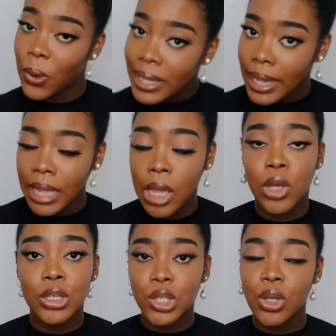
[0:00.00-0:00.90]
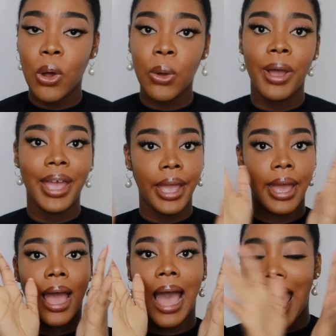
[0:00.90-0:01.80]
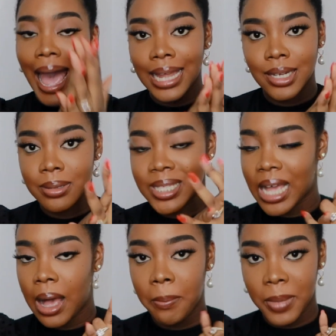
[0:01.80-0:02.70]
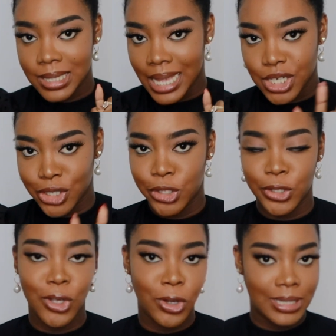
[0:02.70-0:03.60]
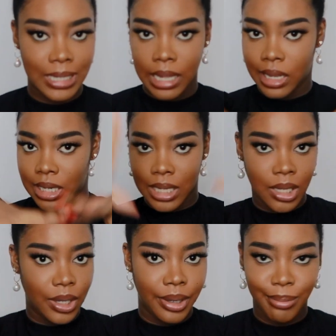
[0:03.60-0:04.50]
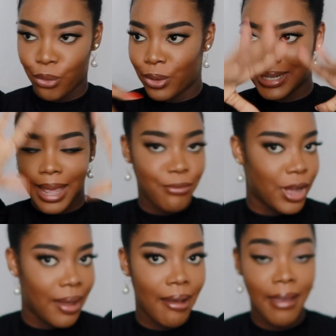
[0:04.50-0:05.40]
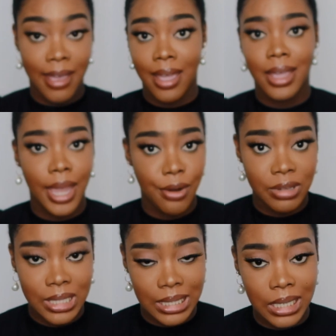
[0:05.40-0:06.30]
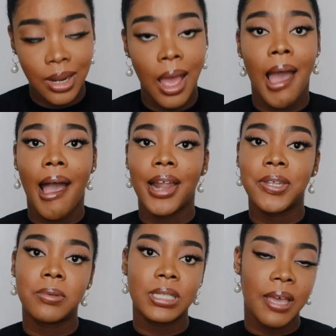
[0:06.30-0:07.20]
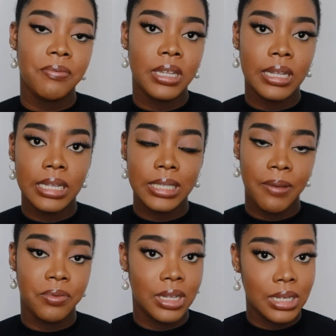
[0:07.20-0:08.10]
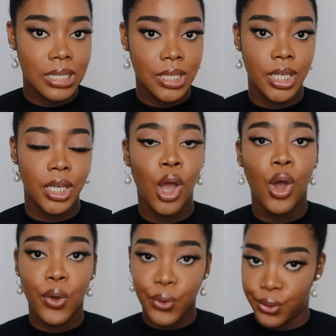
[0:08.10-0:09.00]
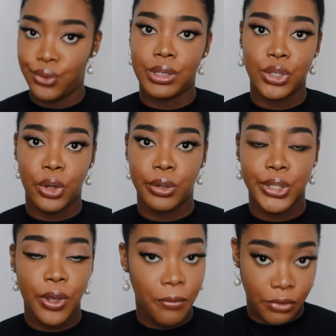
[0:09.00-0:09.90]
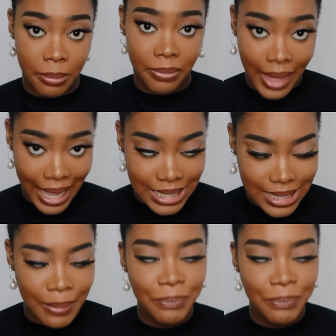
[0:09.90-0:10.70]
Okay, so add scalp massaging to your daily whatever hair care routine, and you will definitely see good results from that.